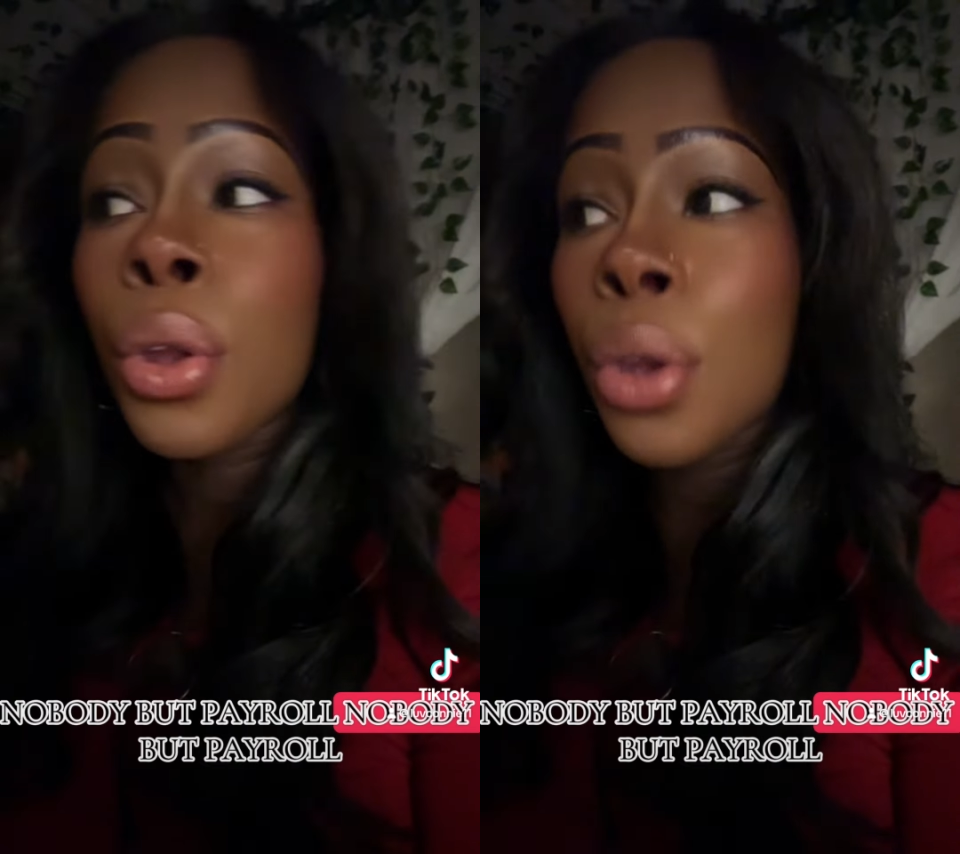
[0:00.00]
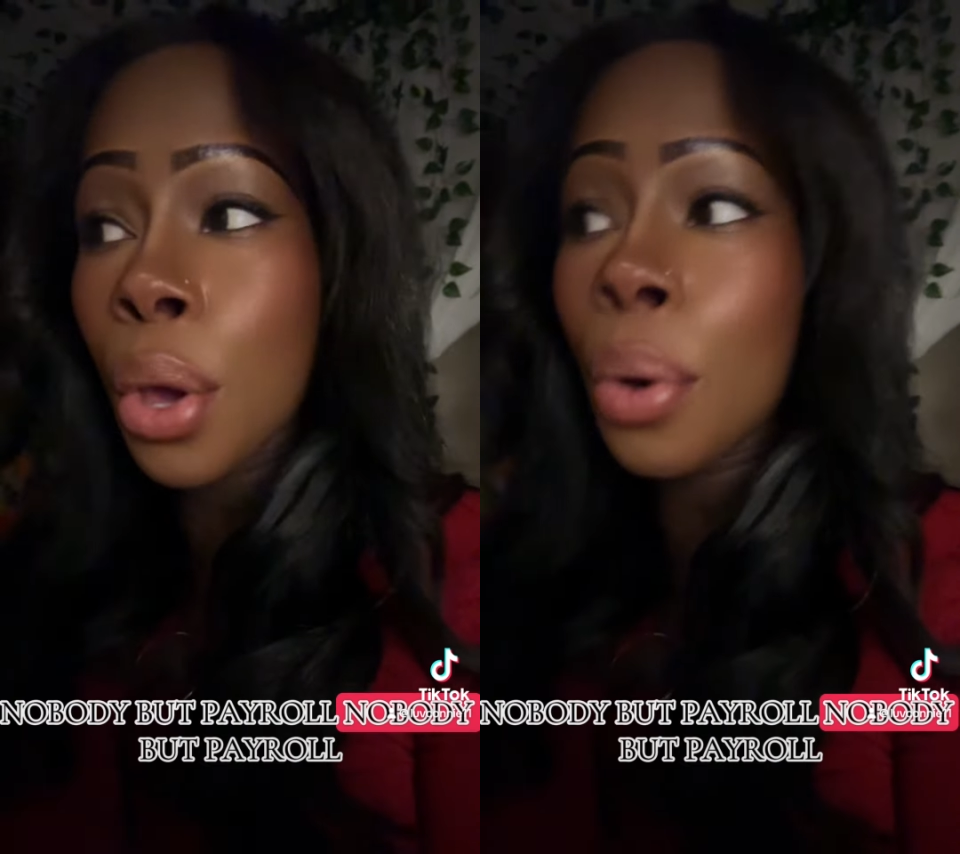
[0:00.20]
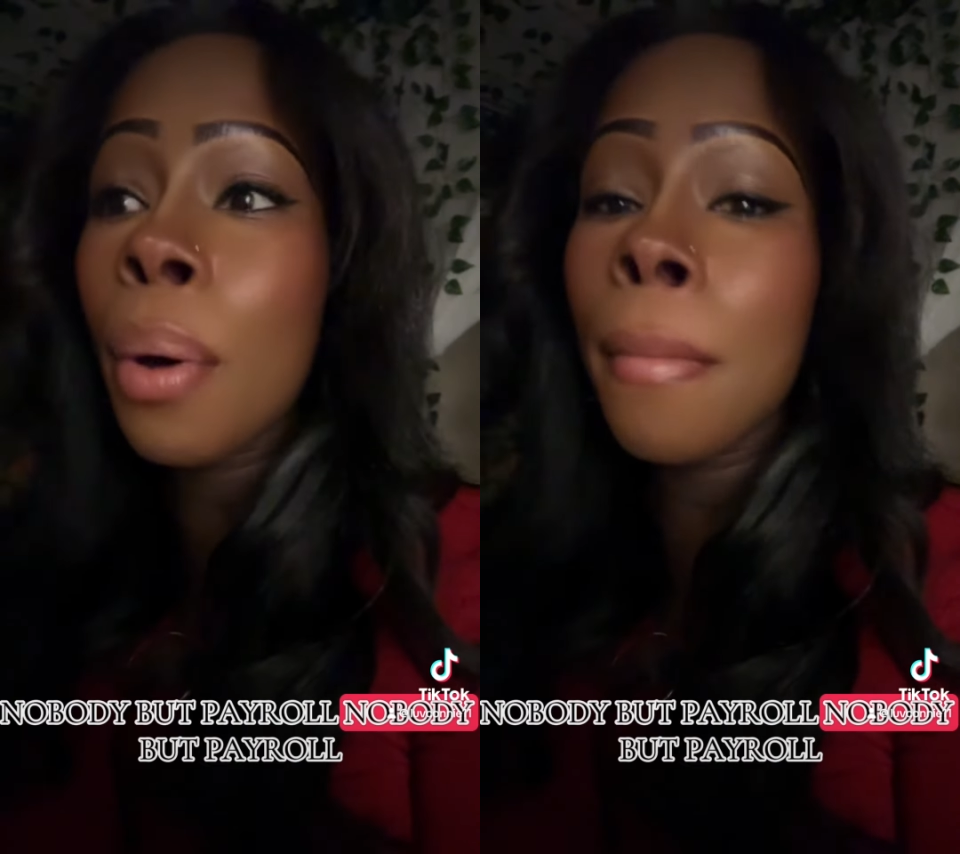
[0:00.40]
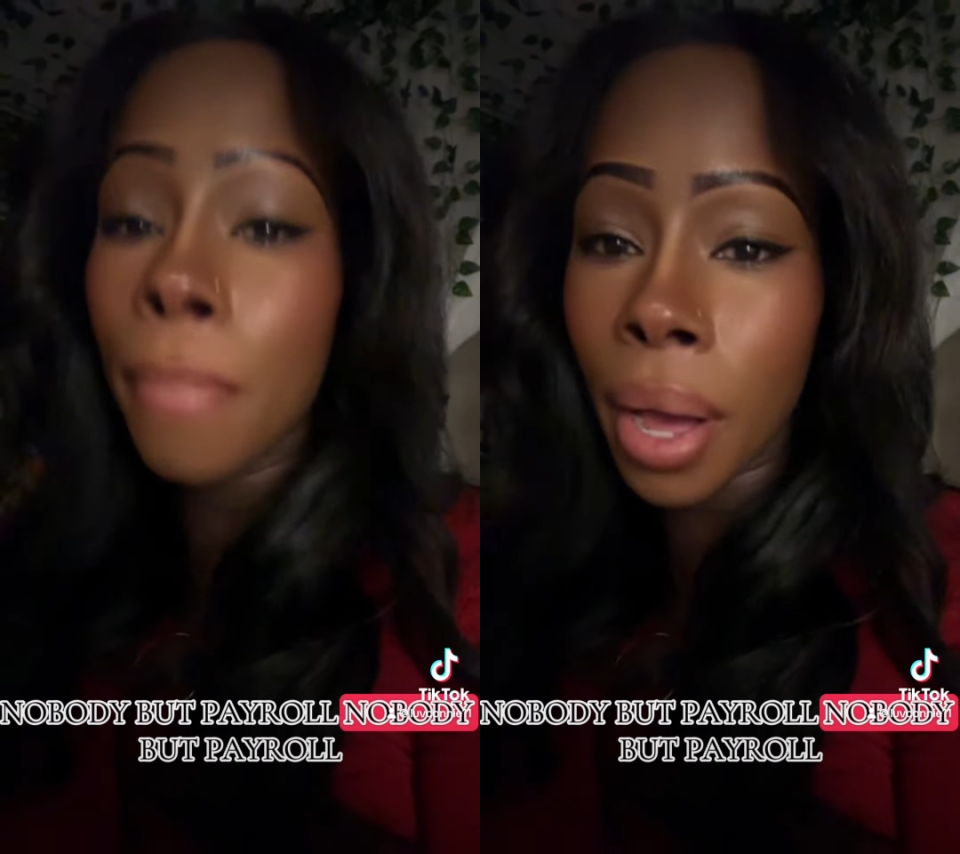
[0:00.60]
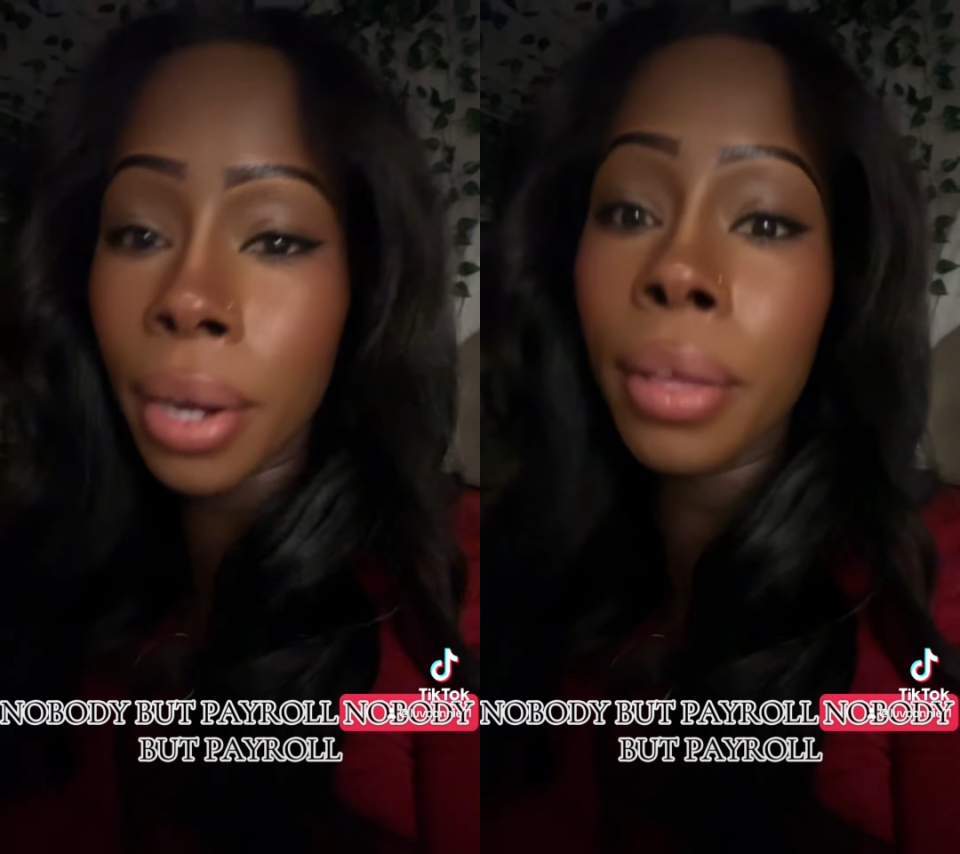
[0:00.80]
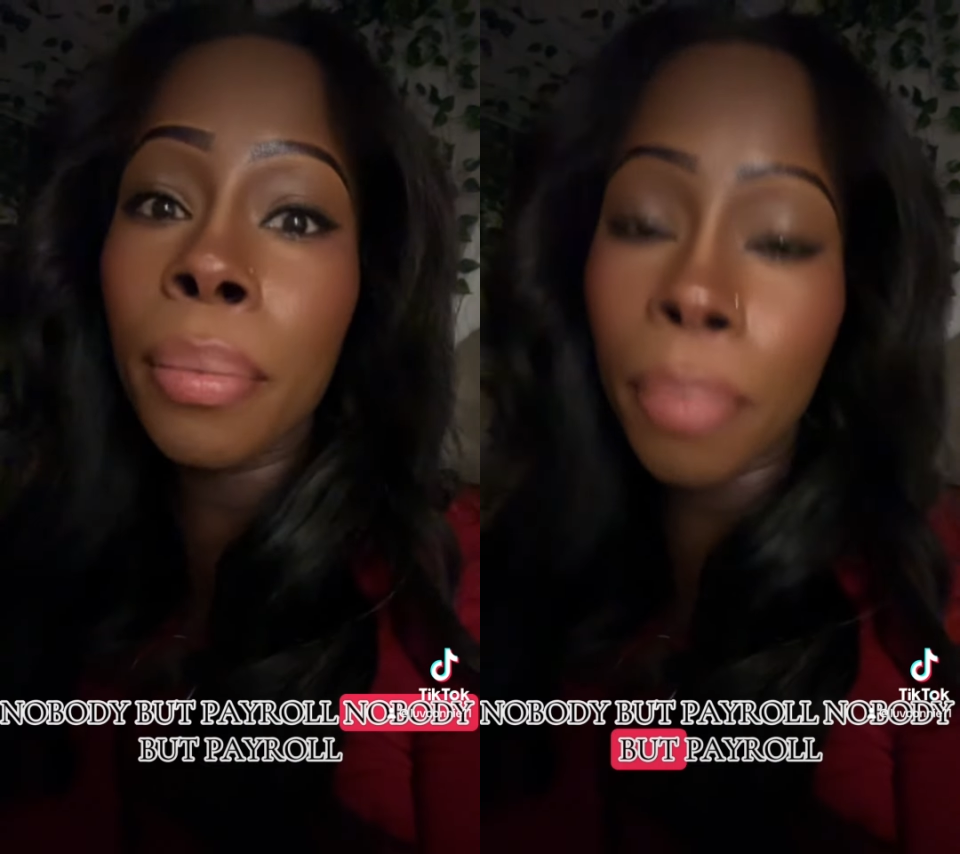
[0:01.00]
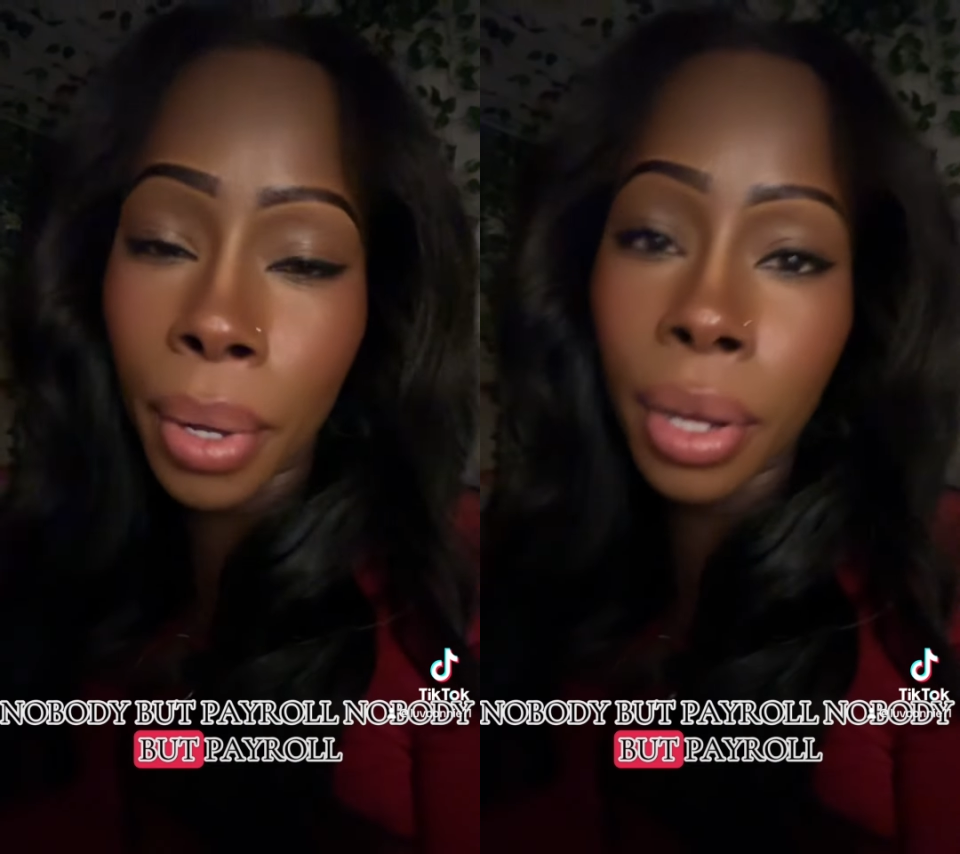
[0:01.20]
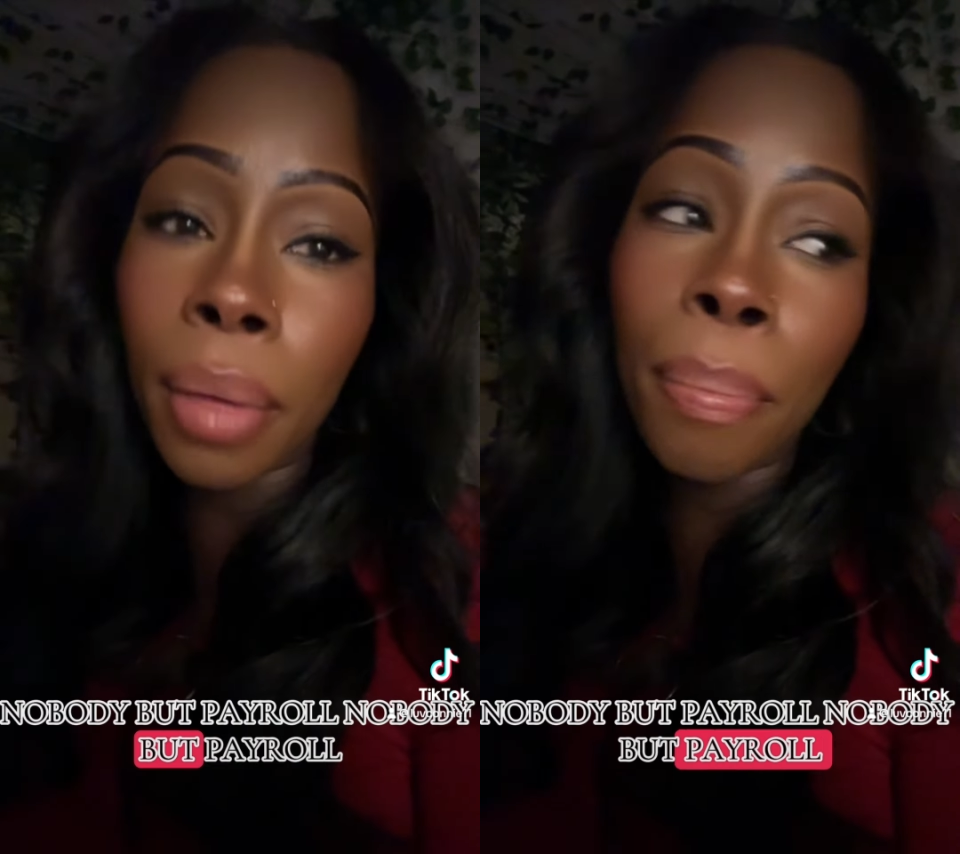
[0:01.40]
Nobody
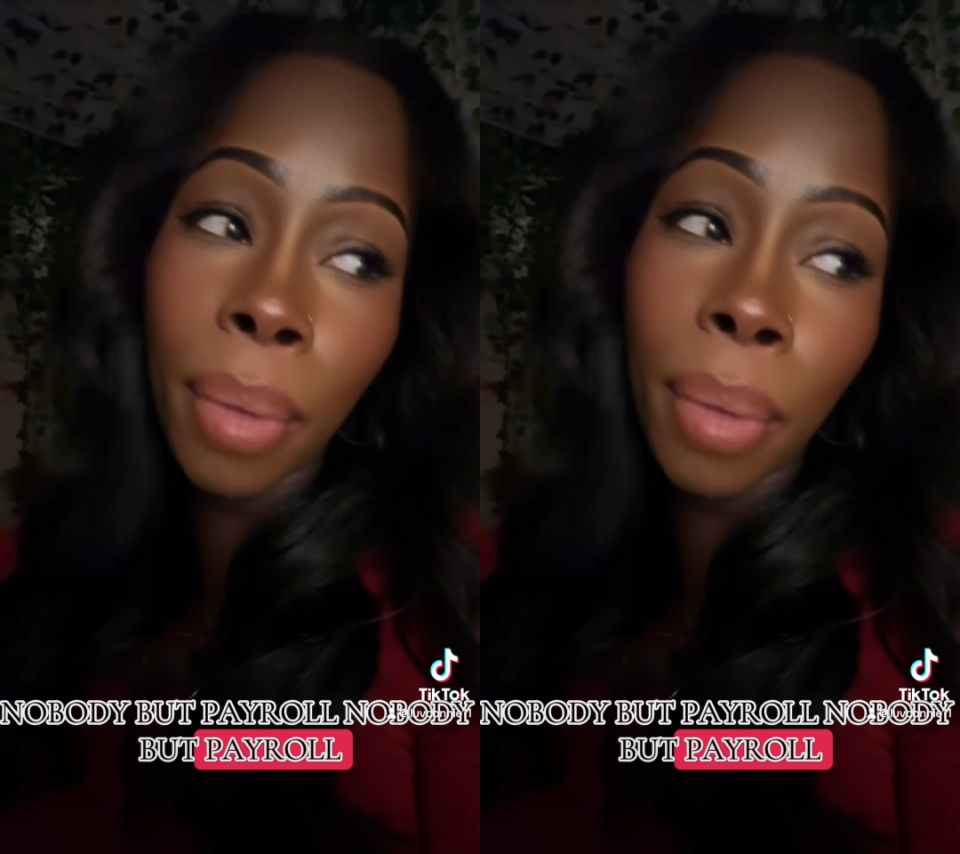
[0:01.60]
but